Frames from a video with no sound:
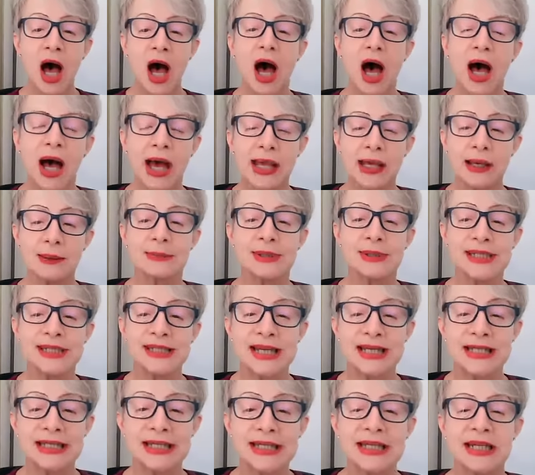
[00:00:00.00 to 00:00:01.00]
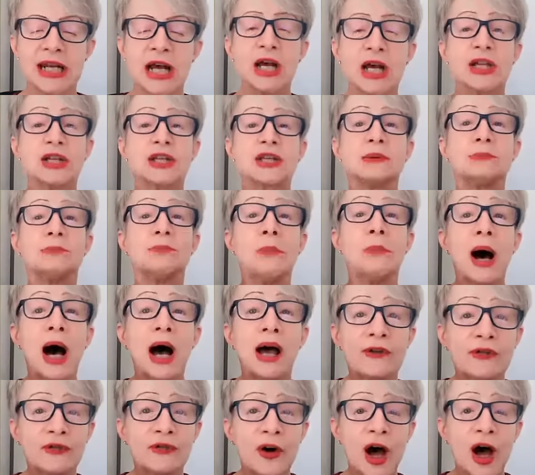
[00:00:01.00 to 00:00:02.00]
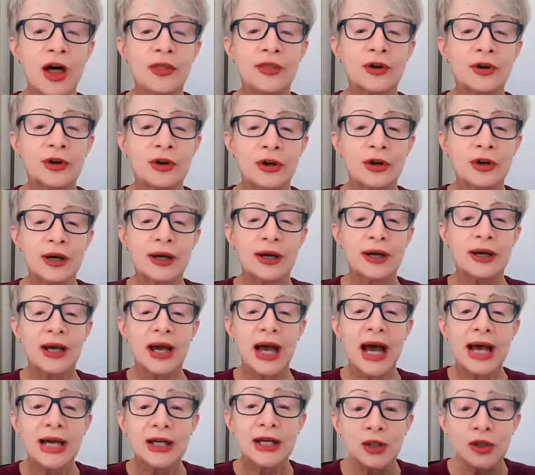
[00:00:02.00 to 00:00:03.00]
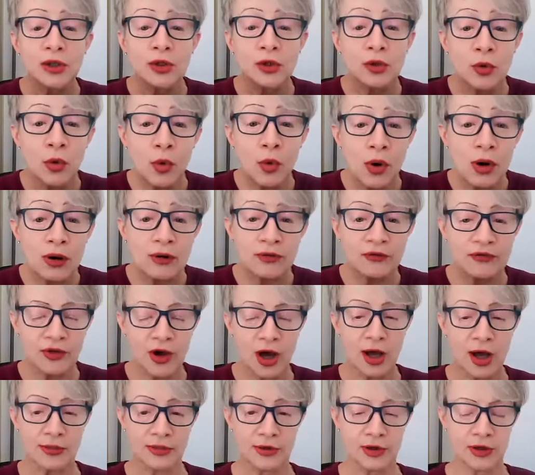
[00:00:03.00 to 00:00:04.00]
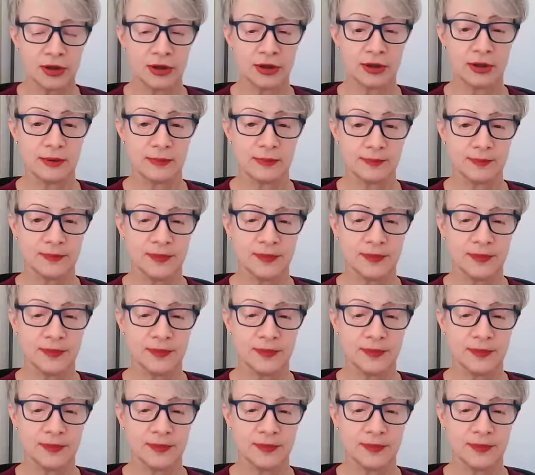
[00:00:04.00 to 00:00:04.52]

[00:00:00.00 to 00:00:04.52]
I am ascending to my Father and your Father,